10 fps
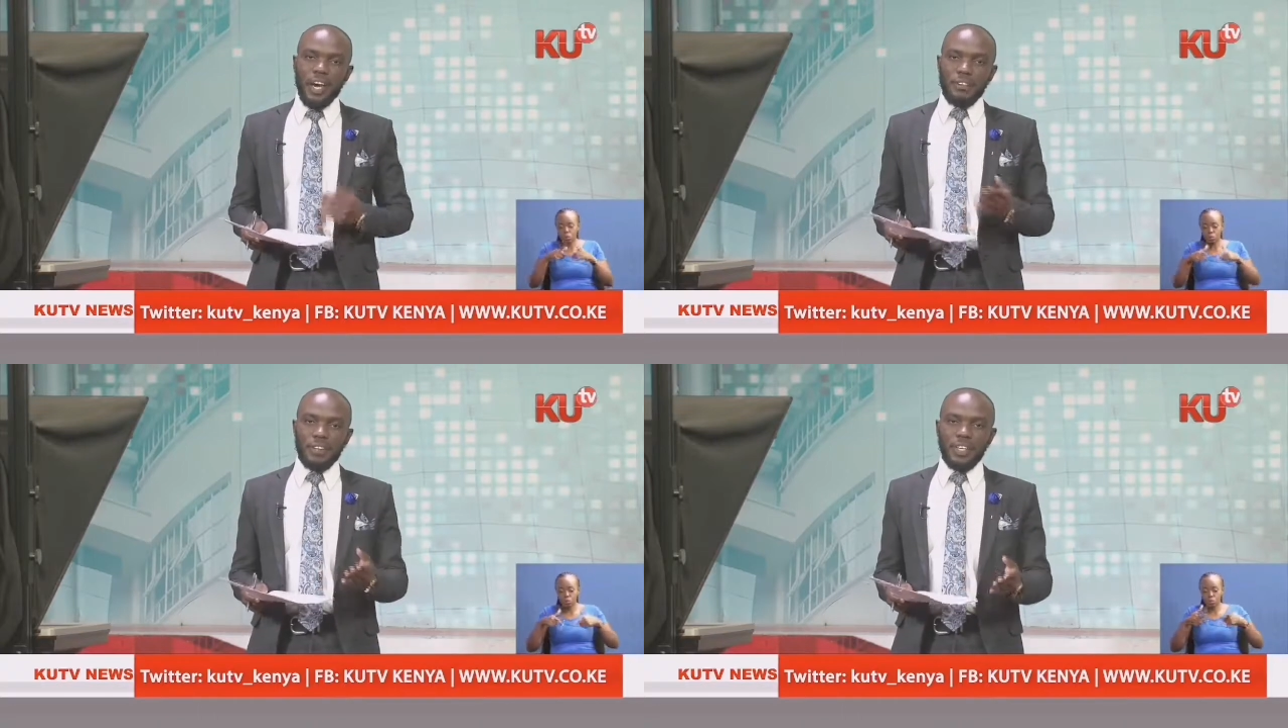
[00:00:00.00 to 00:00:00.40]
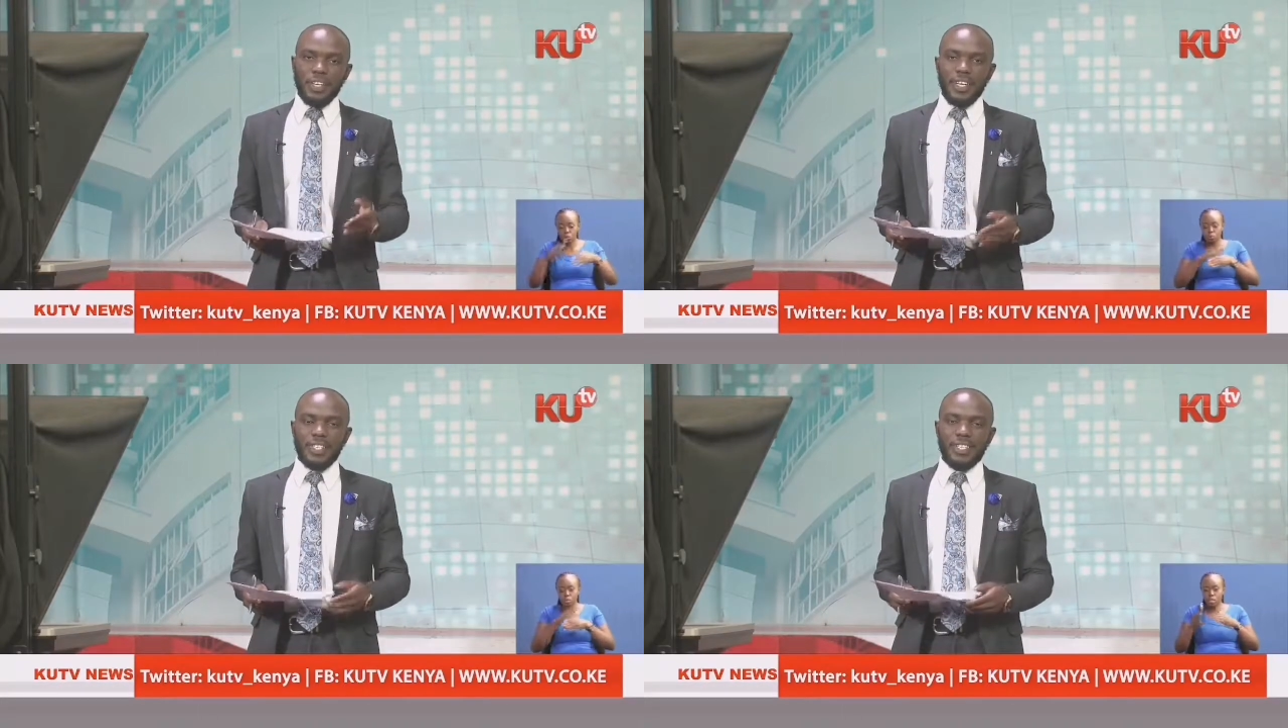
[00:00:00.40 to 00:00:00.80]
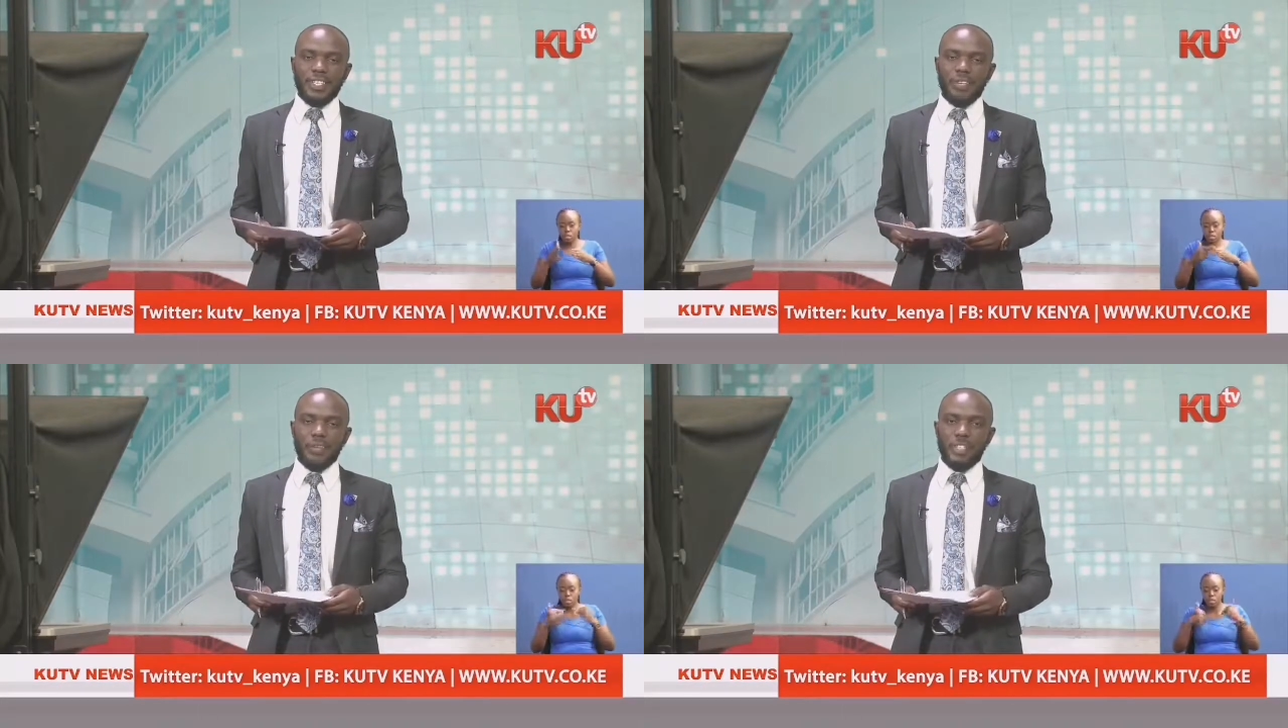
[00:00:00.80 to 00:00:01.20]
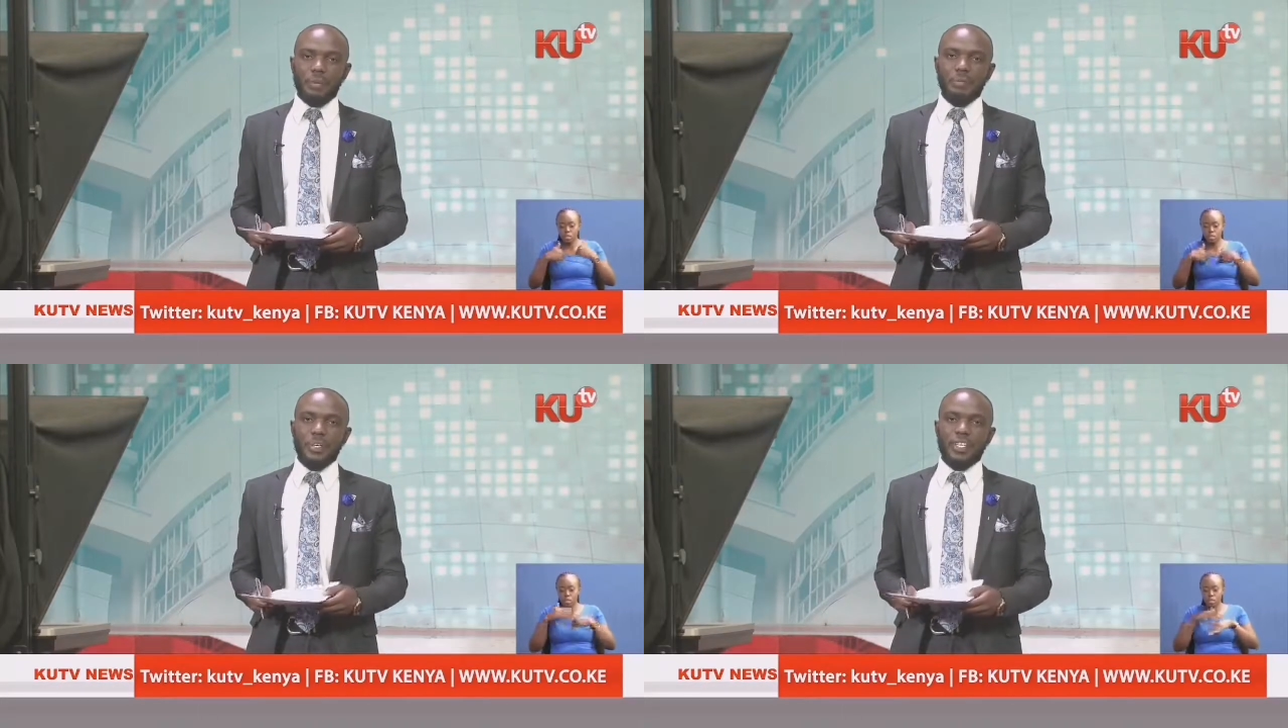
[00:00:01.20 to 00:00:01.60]
Have a great night. We shall
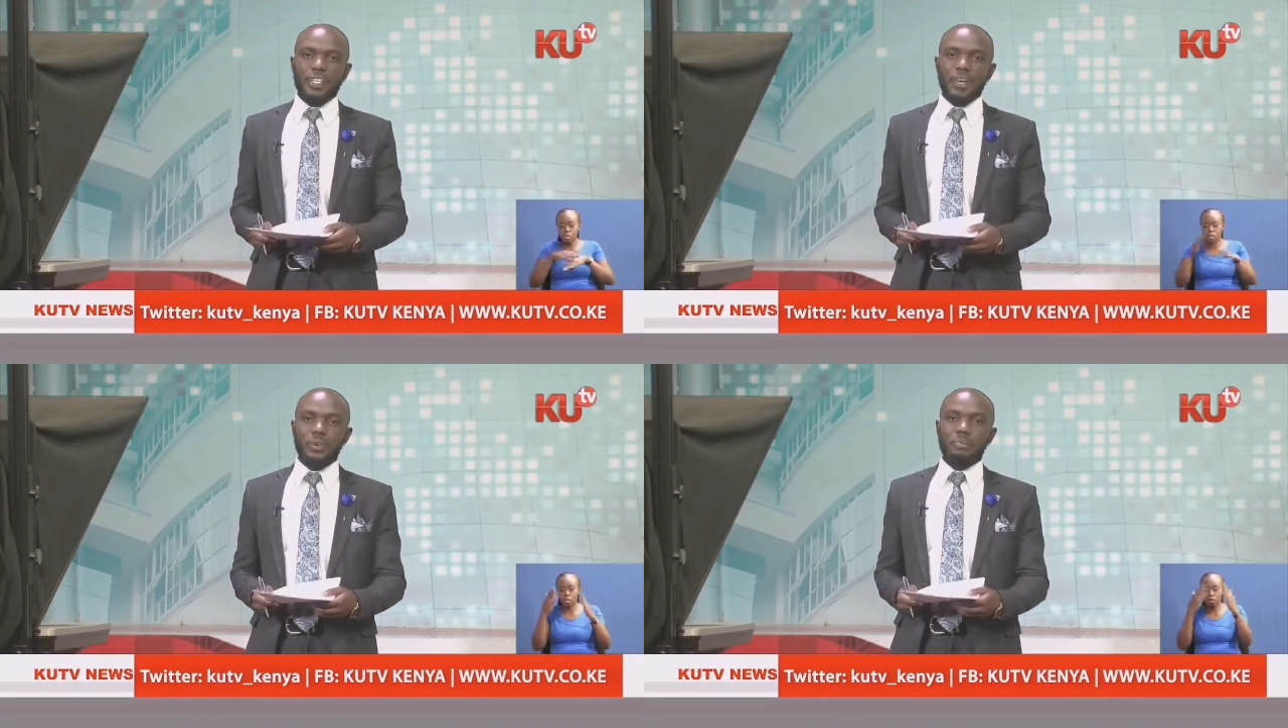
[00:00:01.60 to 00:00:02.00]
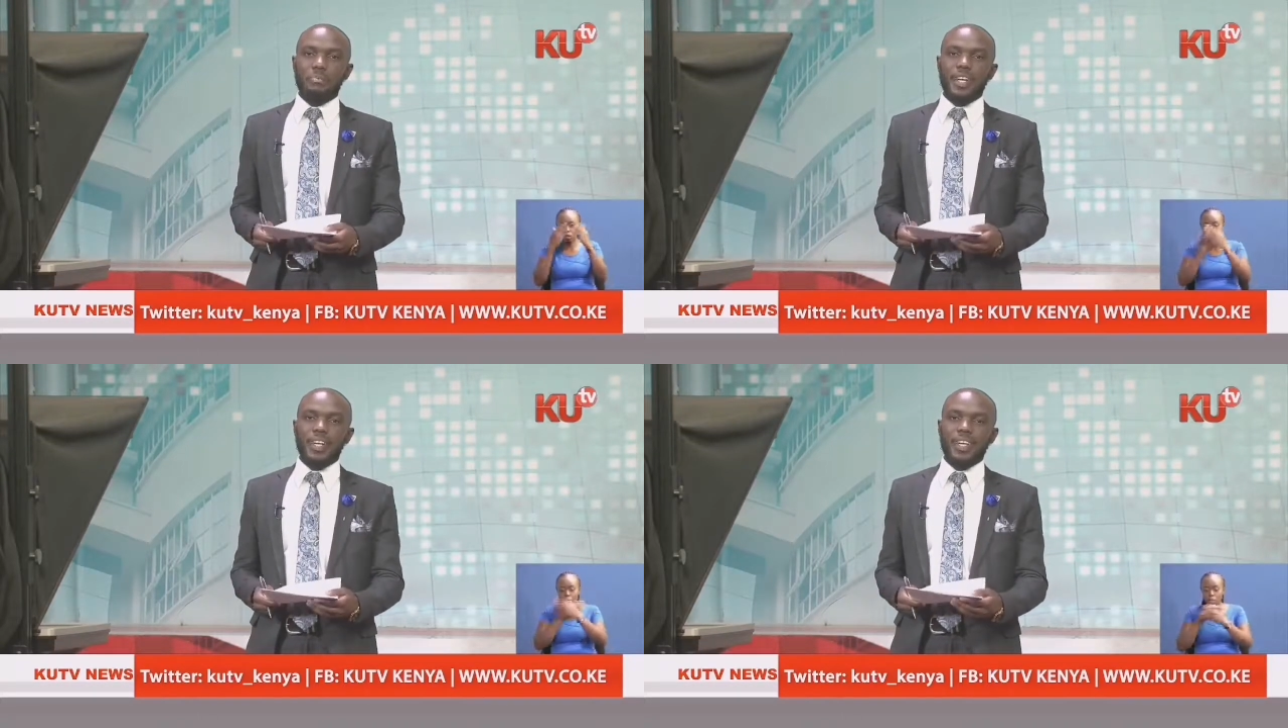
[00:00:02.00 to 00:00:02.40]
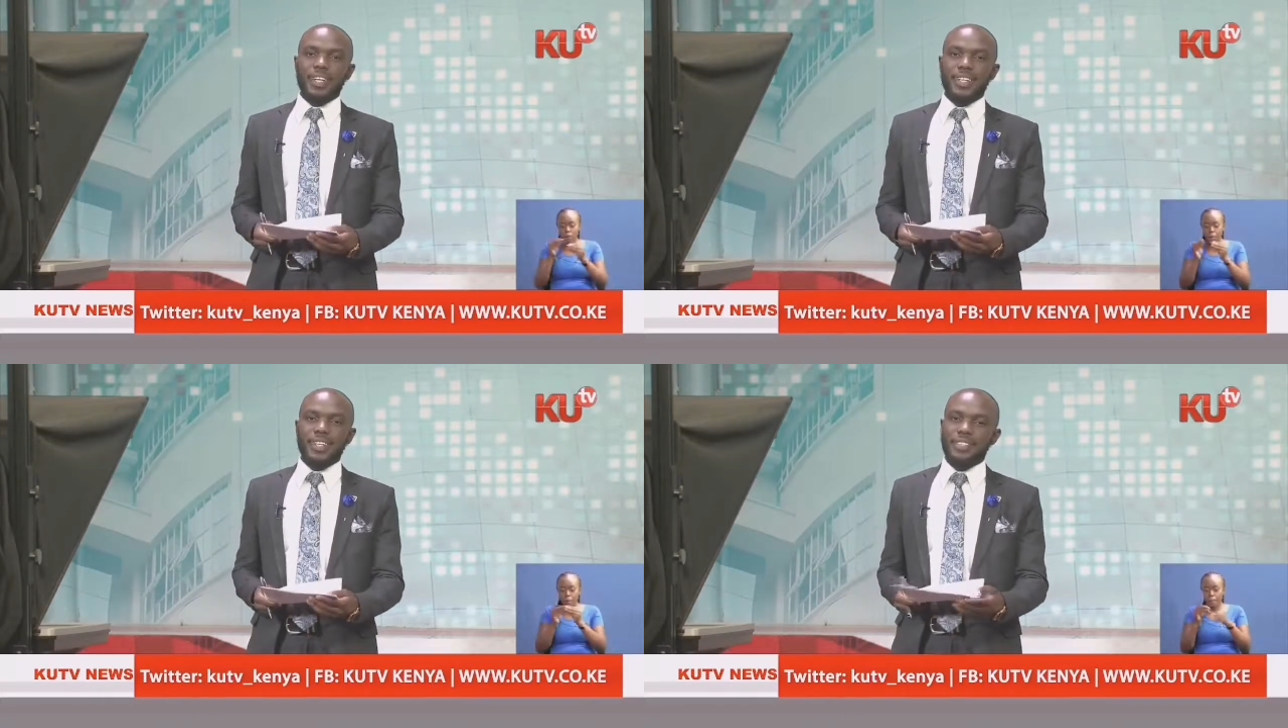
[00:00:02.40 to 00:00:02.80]
be meeting here on Monday.